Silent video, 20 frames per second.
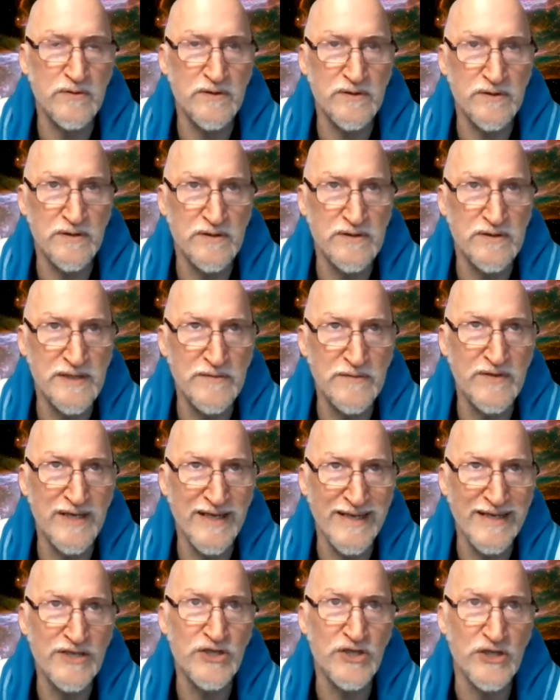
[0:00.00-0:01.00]
the
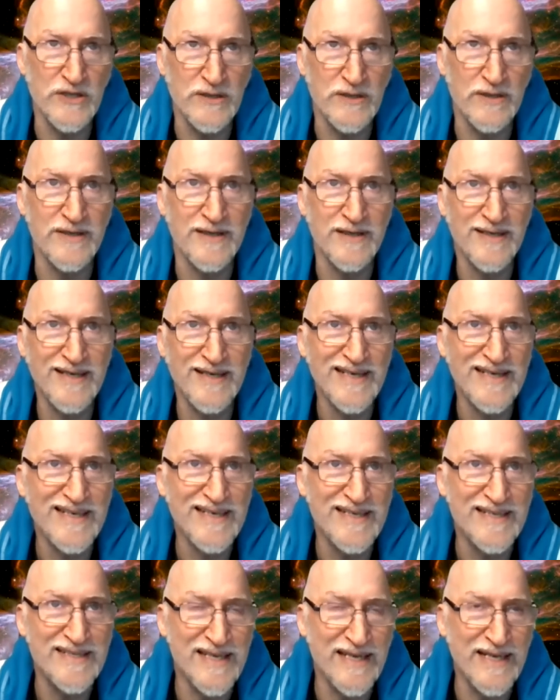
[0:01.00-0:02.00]
divination
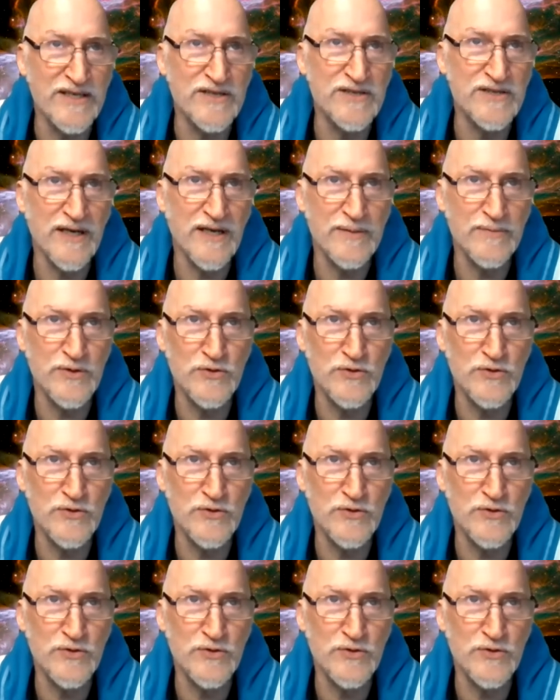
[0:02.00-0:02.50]
is anytime